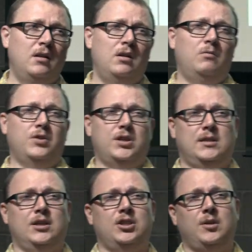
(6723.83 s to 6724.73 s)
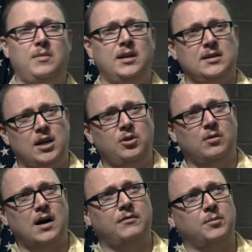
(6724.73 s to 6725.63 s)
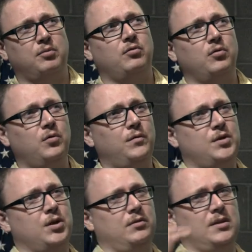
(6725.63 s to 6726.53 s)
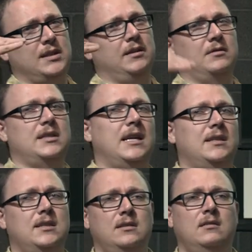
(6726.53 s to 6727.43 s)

which essentially means that you will have to prove certain skill sets